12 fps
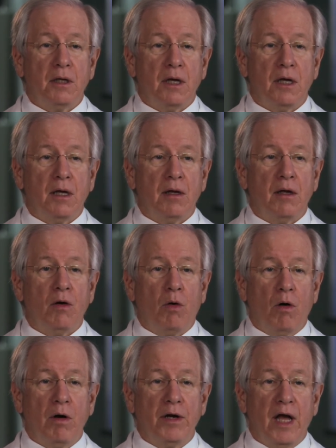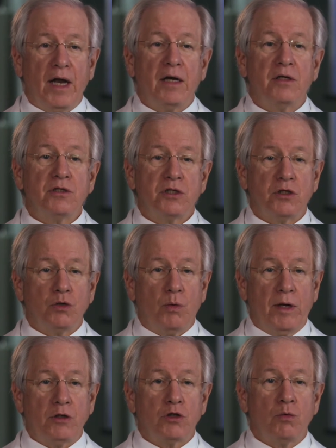uh, are not in a
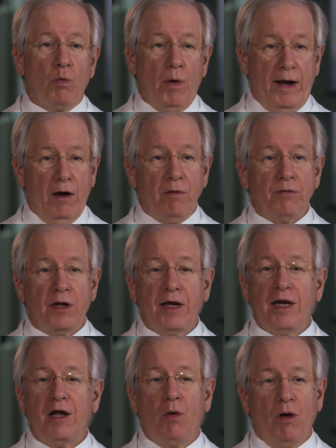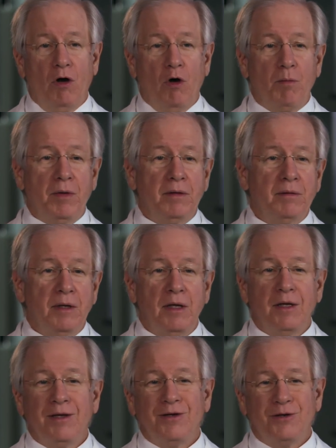situation where they're going to go home and
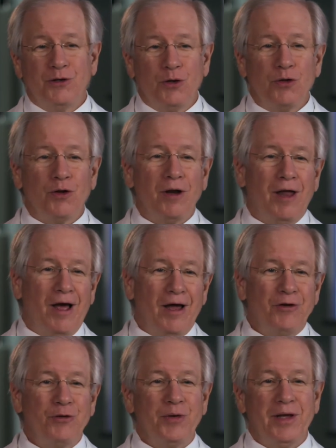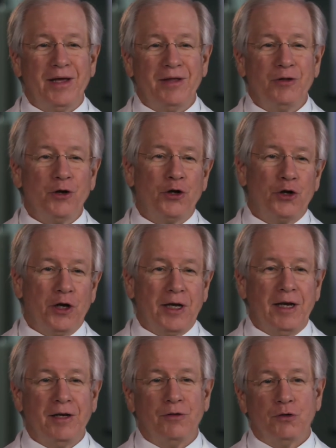do their laundry and their
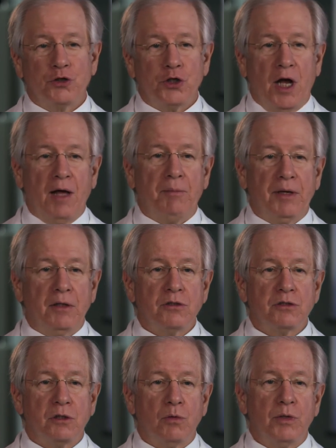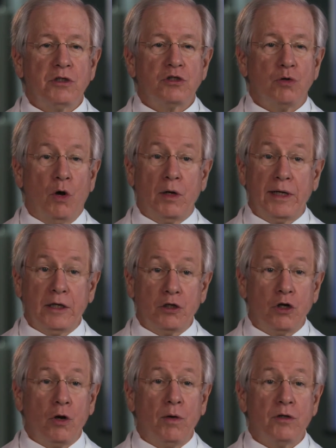cooking and their shopping. So we strongly
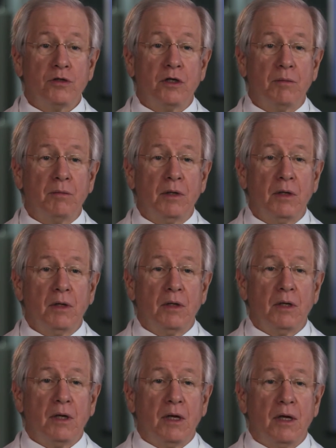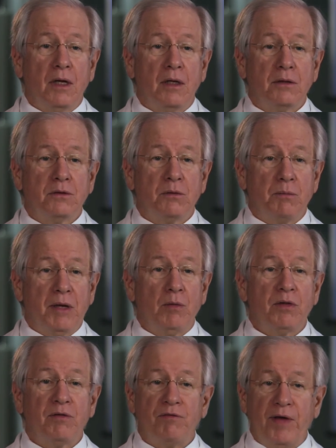encourage them uh, to be
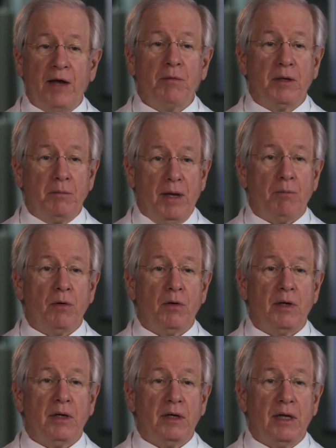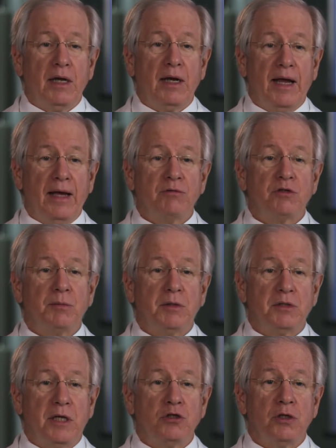with a family member and, and have some
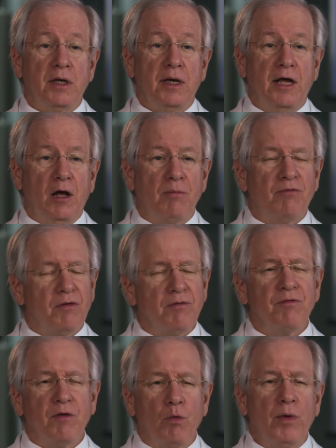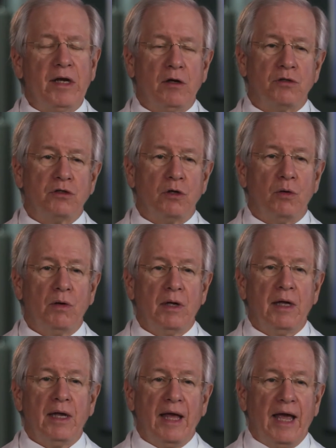attention and help for, for a week or two
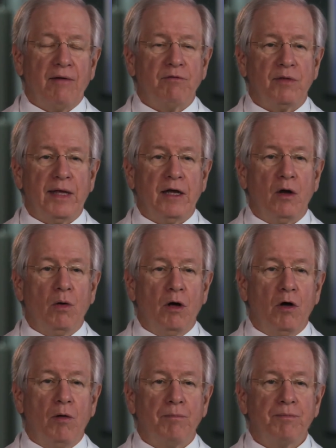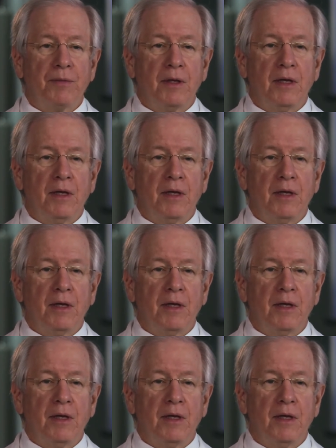after they go home.